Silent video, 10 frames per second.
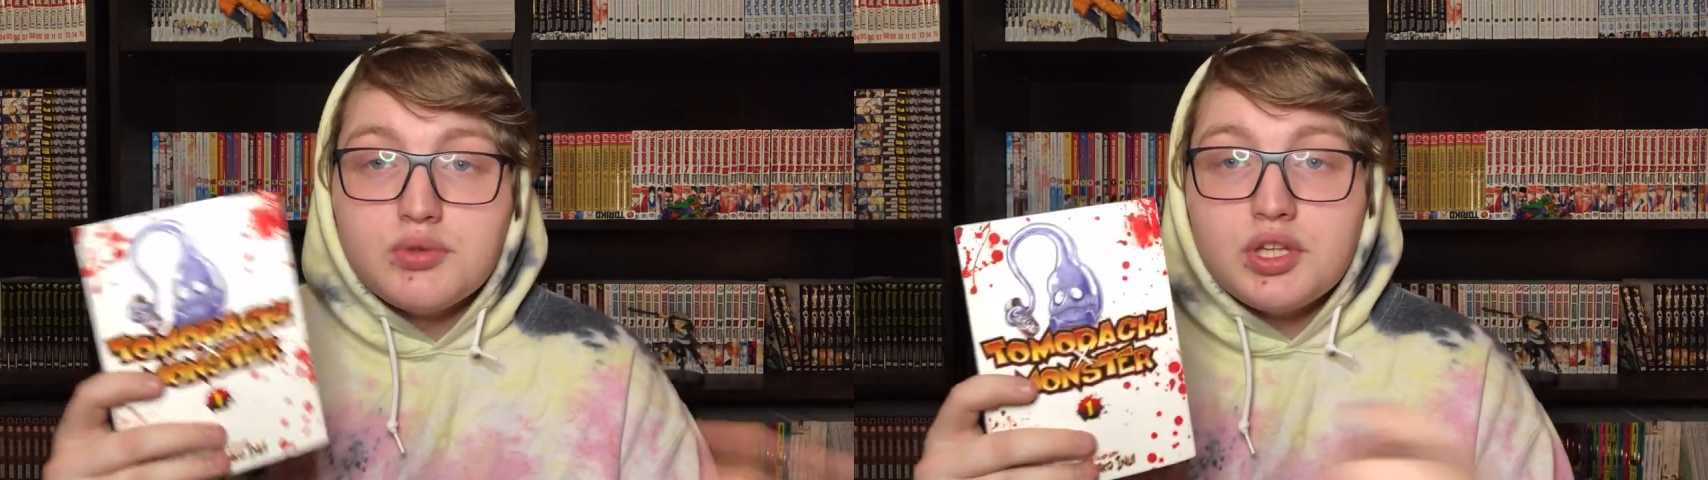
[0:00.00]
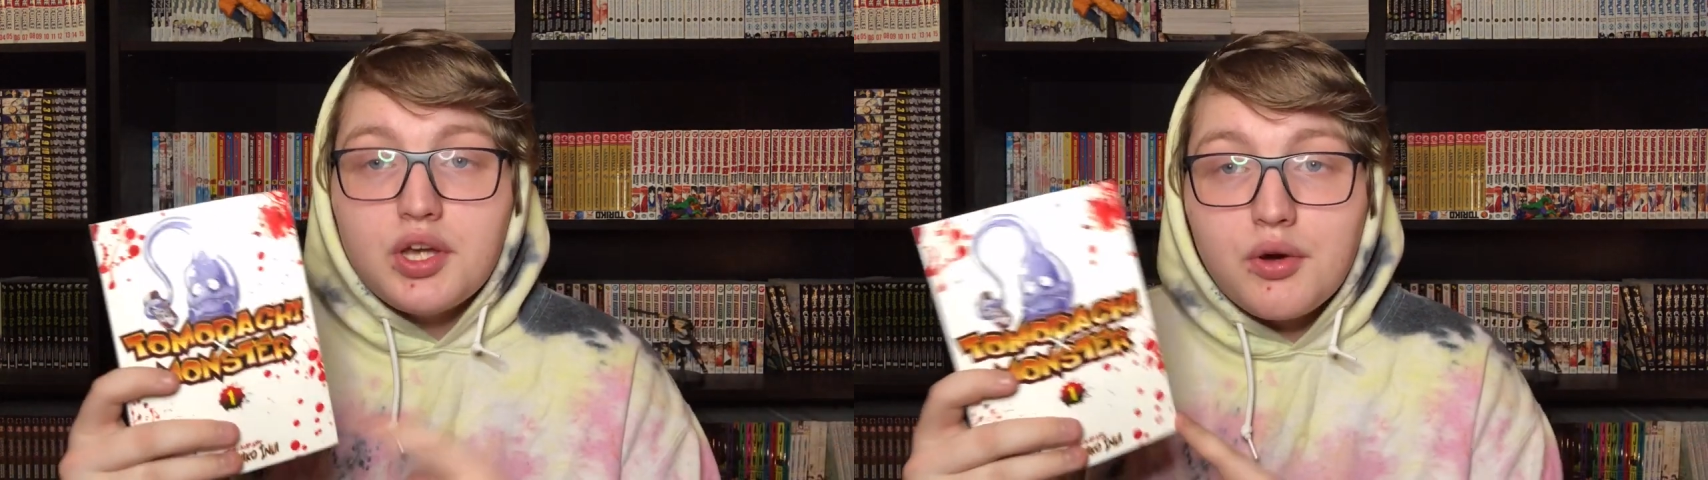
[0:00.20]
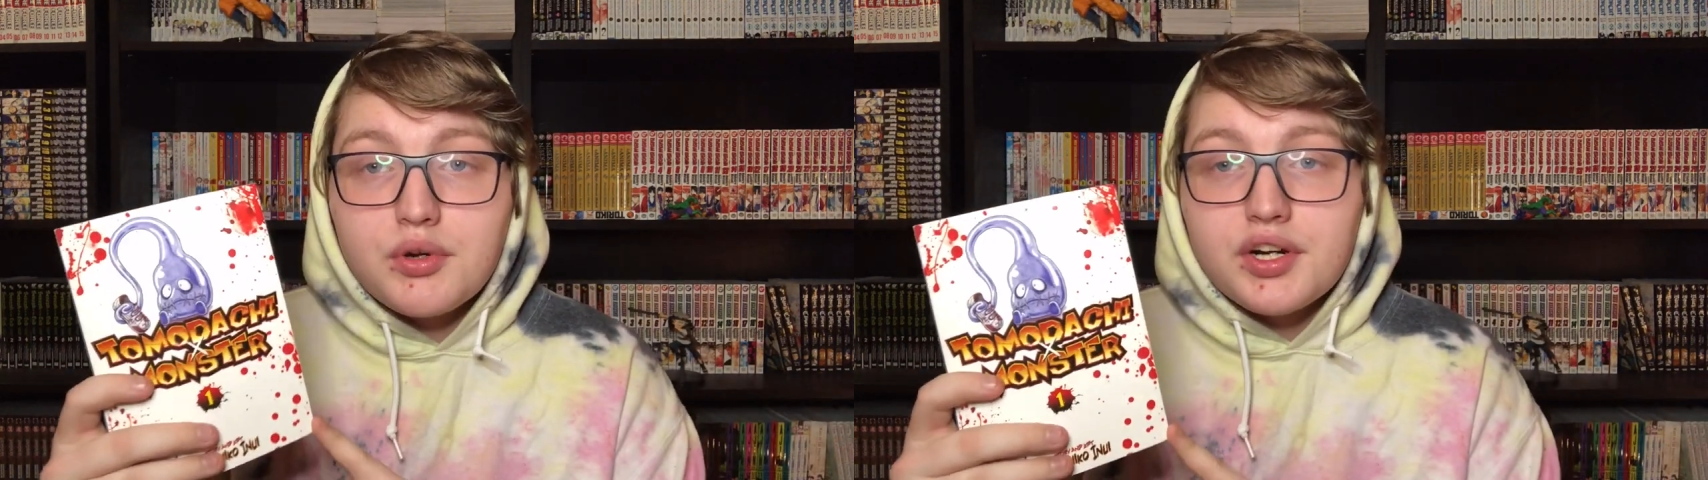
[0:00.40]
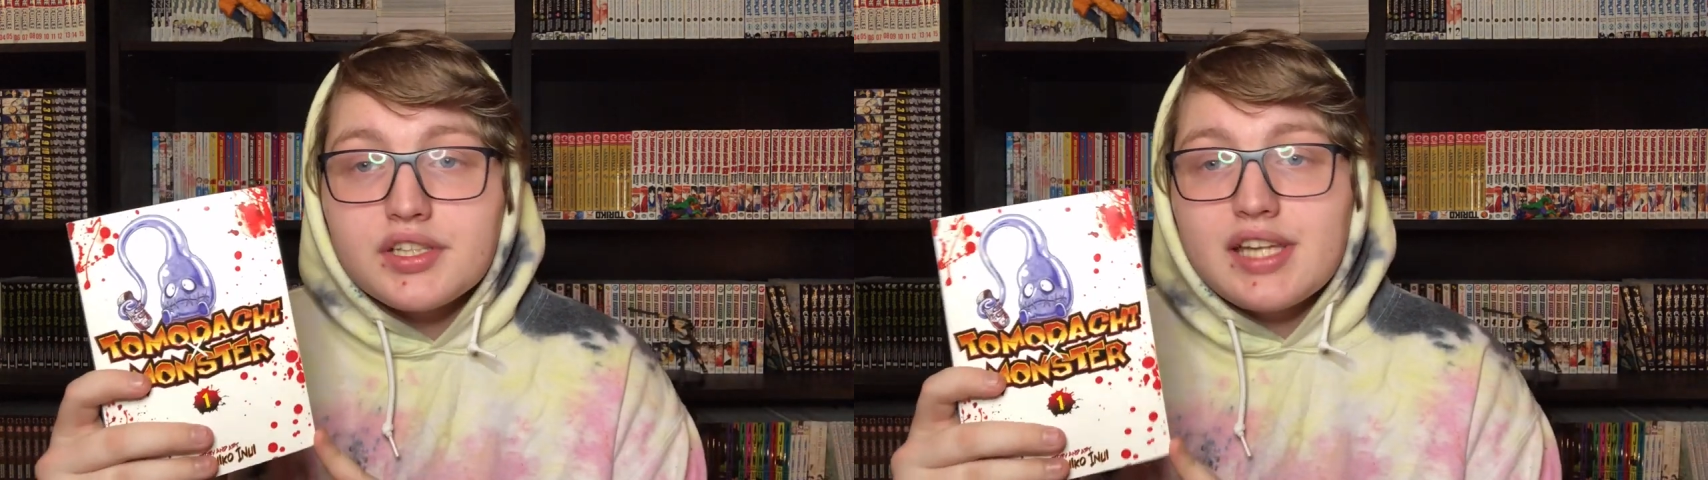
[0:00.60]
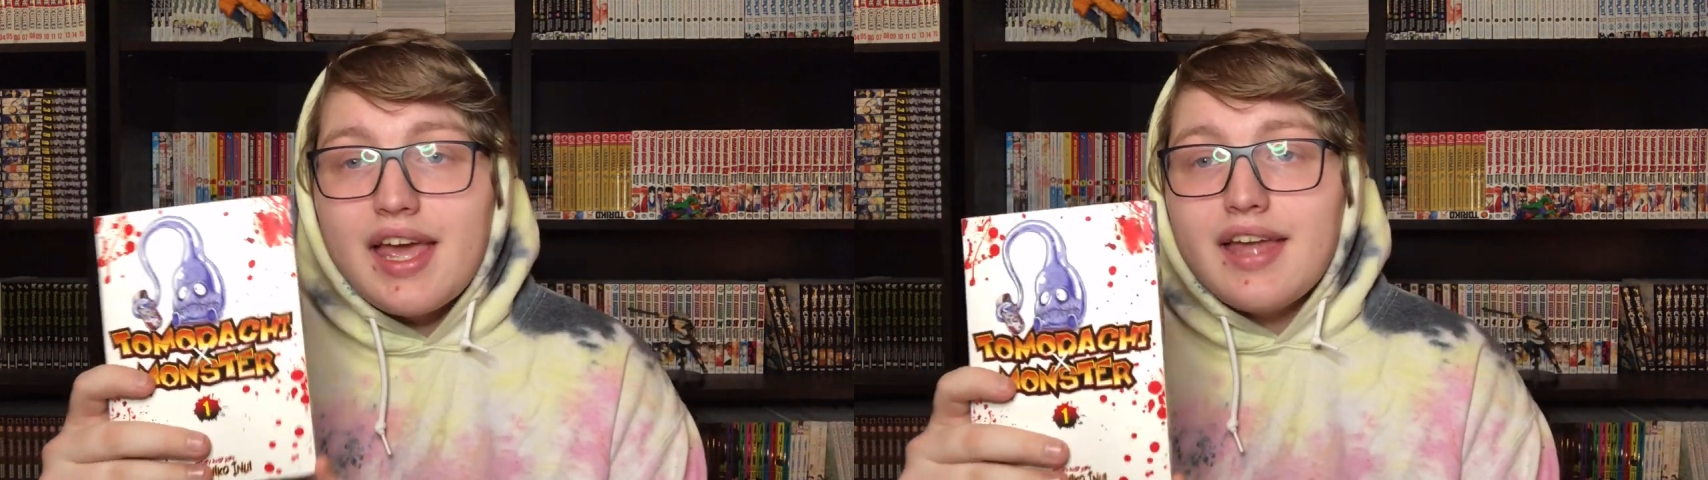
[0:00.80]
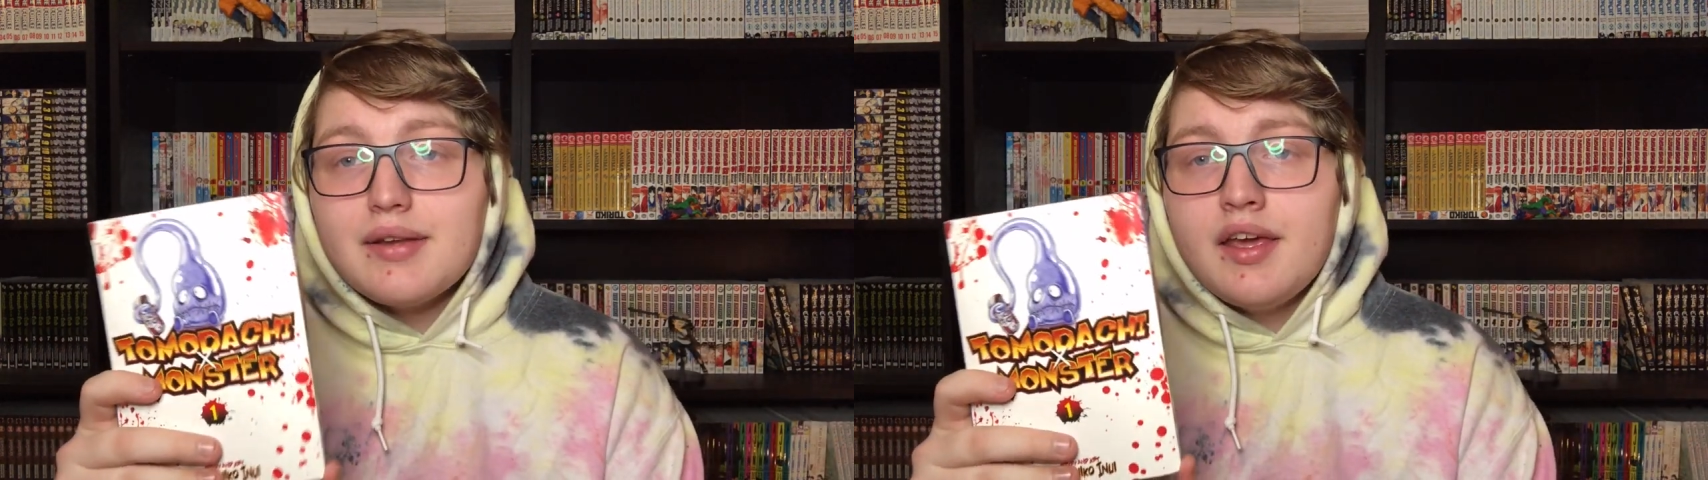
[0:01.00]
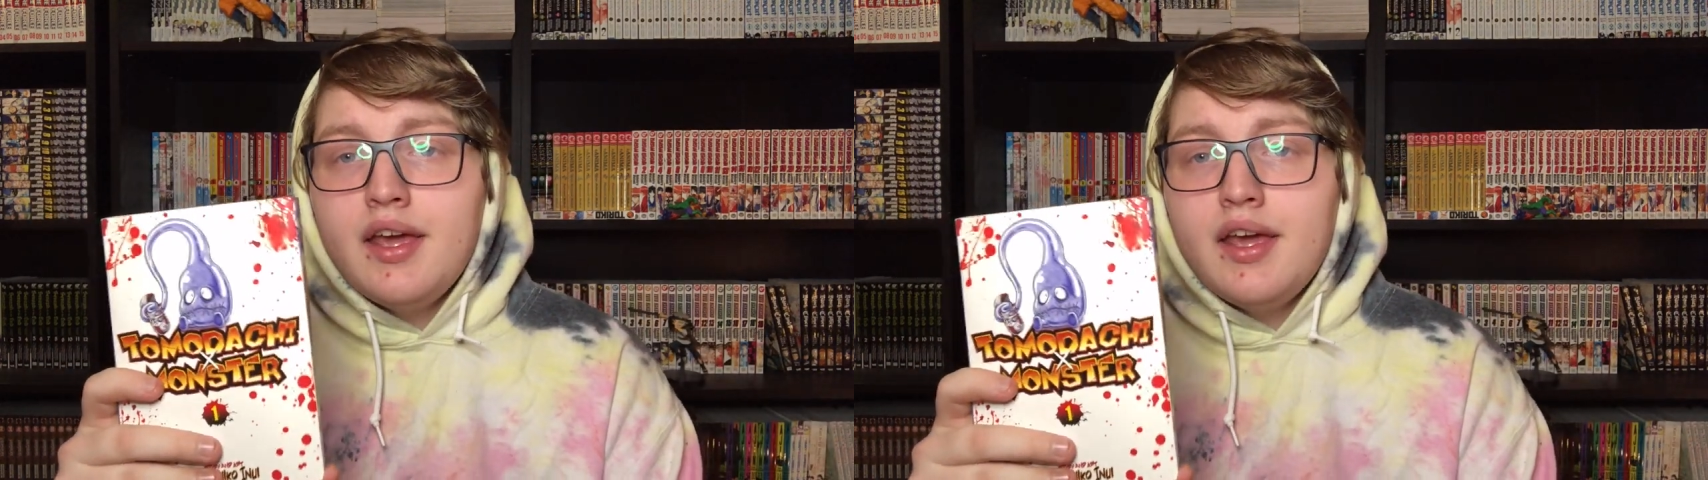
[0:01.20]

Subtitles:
the owners. And